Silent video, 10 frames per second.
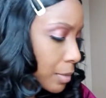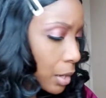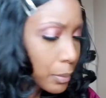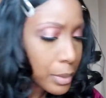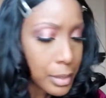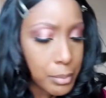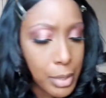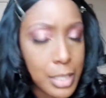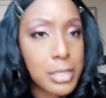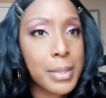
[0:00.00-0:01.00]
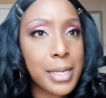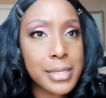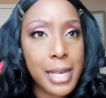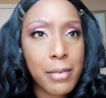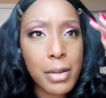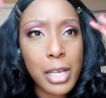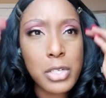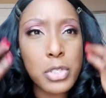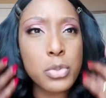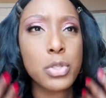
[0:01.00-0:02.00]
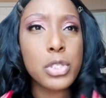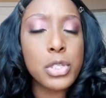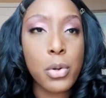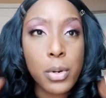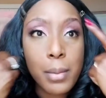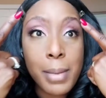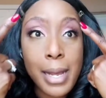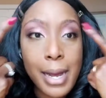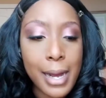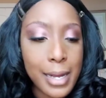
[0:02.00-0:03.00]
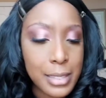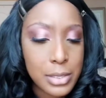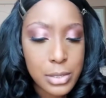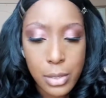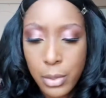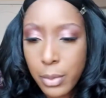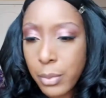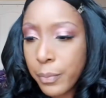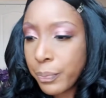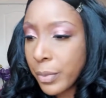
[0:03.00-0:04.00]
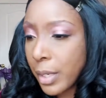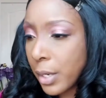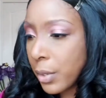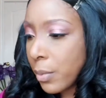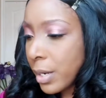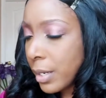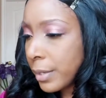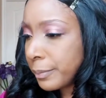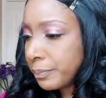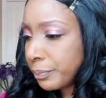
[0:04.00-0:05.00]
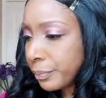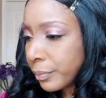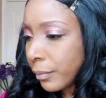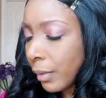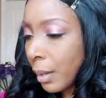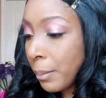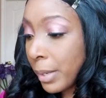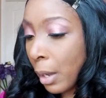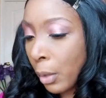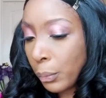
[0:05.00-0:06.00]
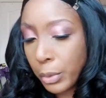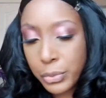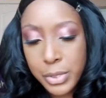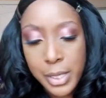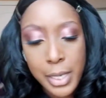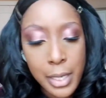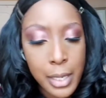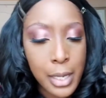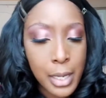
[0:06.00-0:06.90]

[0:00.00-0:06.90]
I'm not wearing blush because I have like a jeweled tone on my eyes, so I don't want to be all rosy.